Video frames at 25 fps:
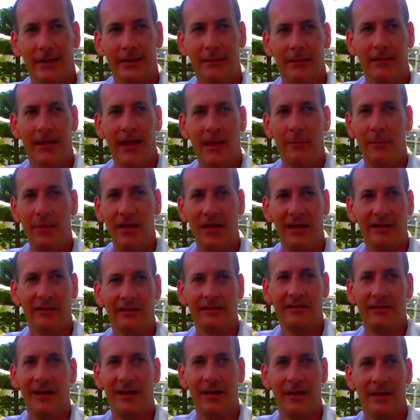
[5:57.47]
That being
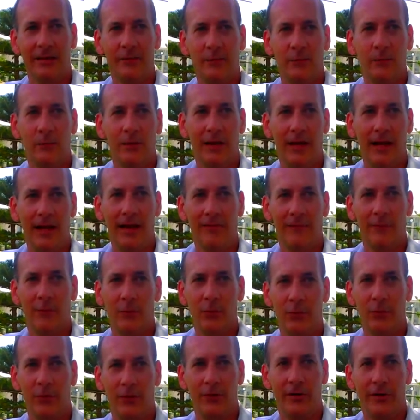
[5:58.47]
said, we have
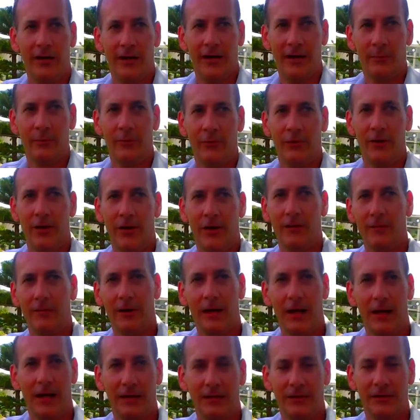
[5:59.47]
broadened our product
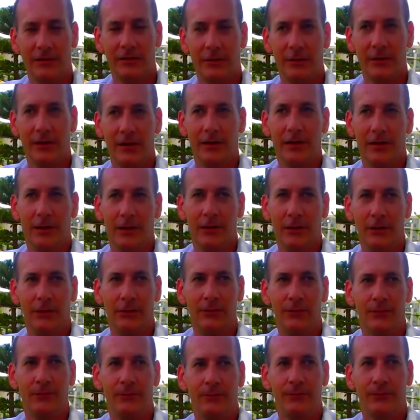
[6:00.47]
range to include
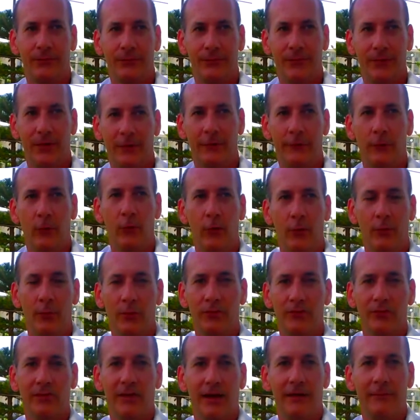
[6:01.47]
affordable
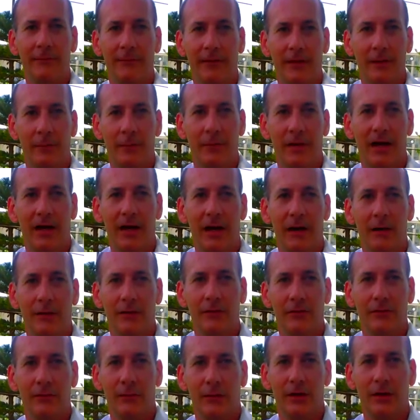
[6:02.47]
stuff in the bar
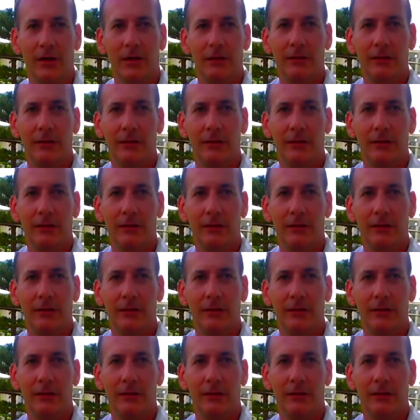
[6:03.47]
as well.